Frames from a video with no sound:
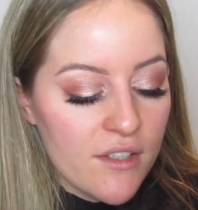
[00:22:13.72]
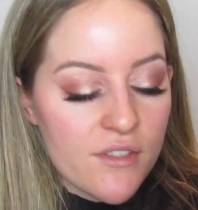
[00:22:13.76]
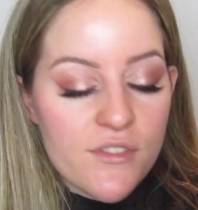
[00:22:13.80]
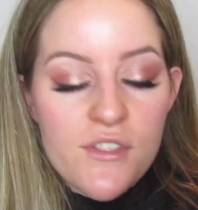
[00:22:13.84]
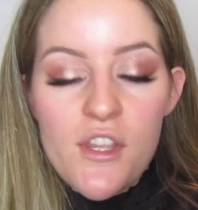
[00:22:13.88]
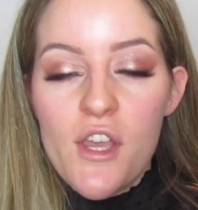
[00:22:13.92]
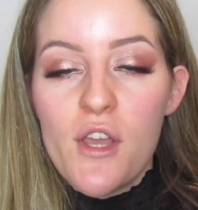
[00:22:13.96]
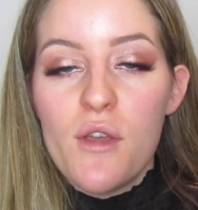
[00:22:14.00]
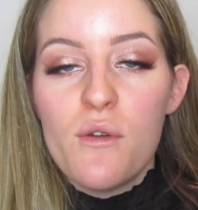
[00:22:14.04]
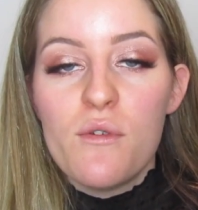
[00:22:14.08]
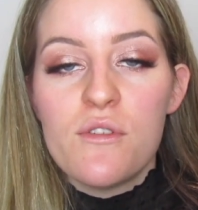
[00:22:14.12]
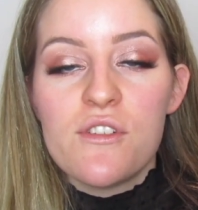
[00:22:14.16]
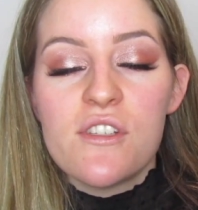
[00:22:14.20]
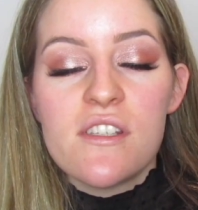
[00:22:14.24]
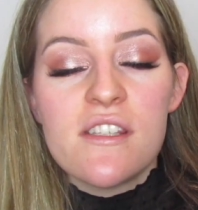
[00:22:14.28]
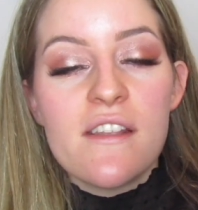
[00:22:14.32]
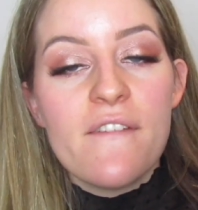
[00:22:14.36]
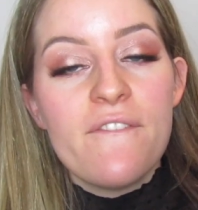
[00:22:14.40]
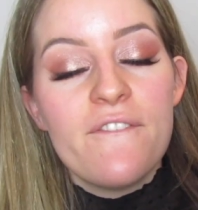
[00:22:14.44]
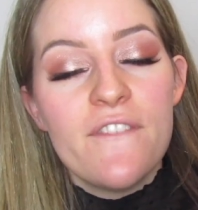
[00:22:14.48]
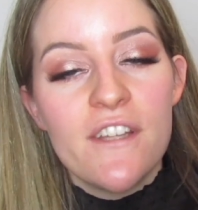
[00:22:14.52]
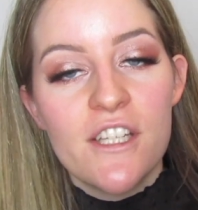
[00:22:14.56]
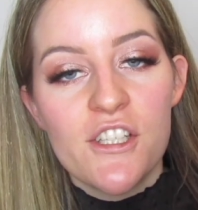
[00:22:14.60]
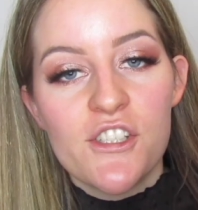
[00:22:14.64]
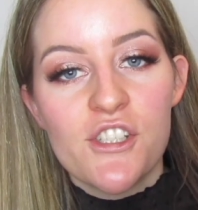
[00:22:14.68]
So just
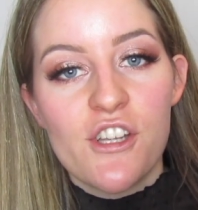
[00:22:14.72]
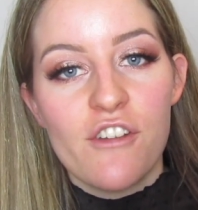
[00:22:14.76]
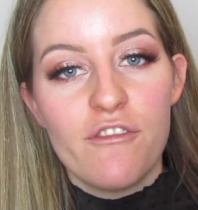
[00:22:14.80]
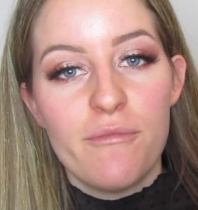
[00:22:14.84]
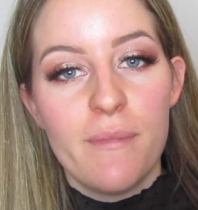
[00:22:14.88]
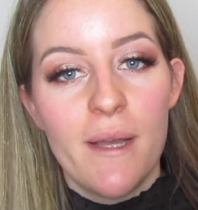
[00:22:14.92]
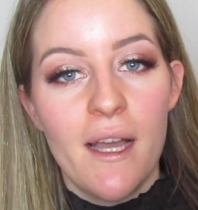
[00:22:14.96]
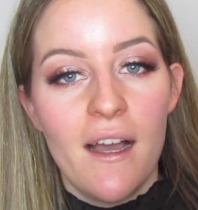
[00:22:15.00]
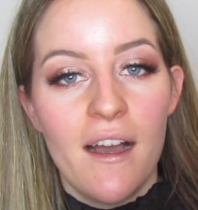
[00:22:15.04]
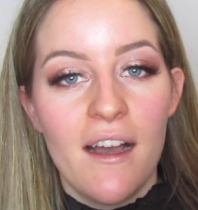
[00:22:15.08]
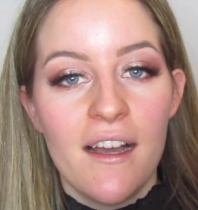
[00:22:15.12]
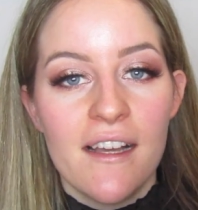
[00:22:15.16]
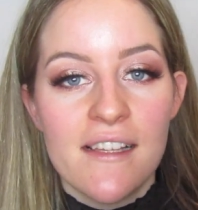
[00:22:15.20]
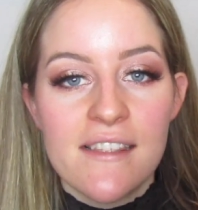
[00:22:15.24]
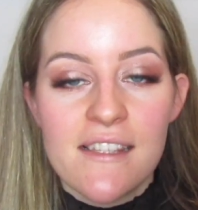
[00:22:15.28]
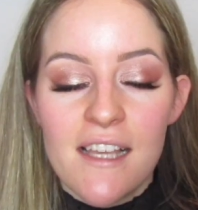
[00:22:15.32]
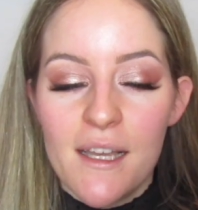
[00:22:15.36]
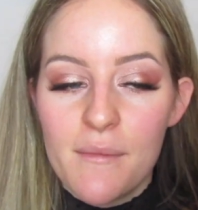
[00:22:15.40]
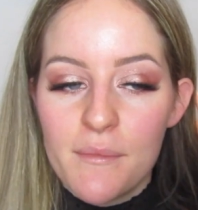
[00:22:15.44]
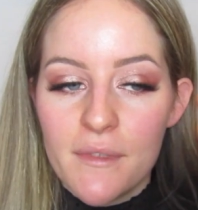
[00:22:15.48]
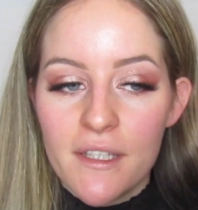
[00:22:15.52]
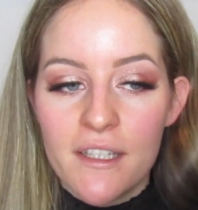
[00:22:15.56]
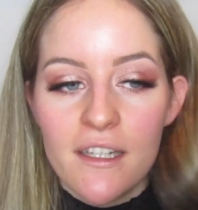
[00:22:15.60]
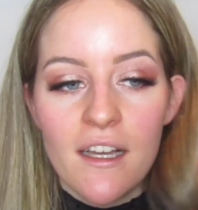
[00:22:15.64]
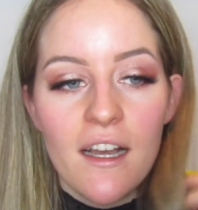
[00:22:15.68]
to finish off my eyes,
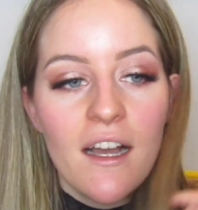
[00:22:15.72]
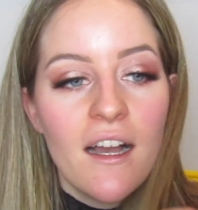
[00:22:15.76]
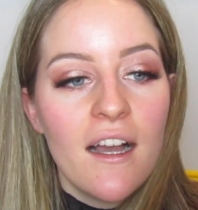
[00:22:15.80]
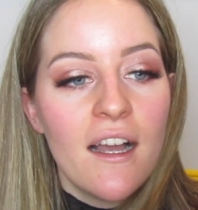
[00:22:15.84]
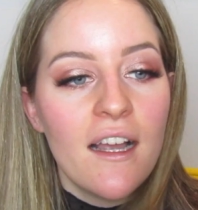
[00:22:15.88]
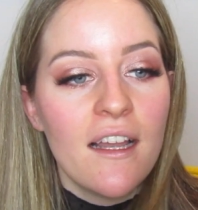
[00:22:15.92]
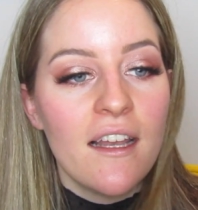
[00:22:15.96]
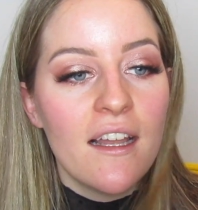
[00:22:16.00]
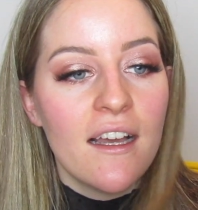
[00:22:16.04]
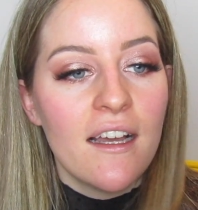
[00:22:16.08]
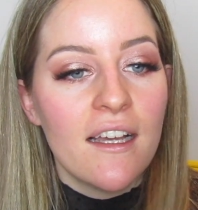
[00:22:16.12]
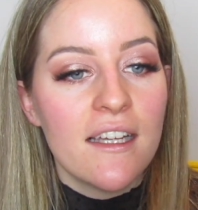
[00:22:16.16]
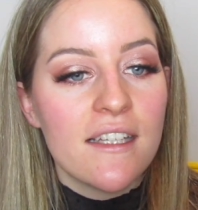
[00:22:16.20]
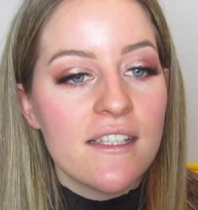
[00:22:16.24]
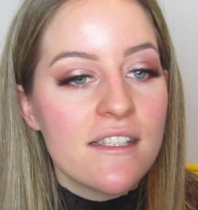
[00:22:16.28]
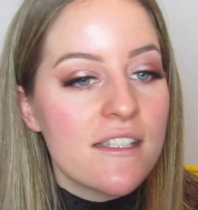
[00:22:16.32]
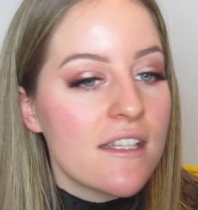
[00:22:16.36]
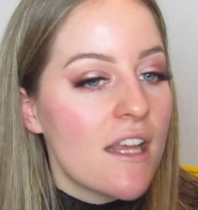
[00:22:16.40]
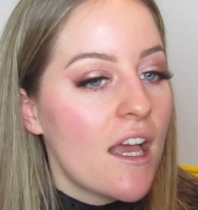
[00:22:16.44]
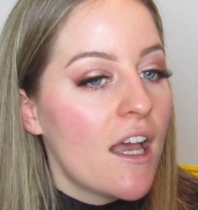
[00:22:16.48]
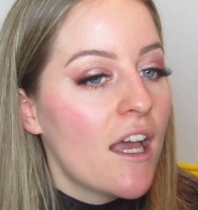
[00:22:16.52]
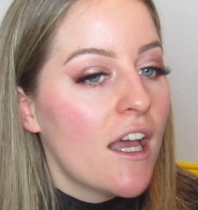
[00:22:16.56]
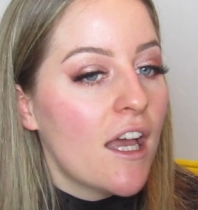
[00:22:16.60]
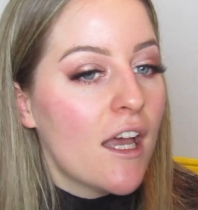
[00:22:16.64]
I'm going to highlight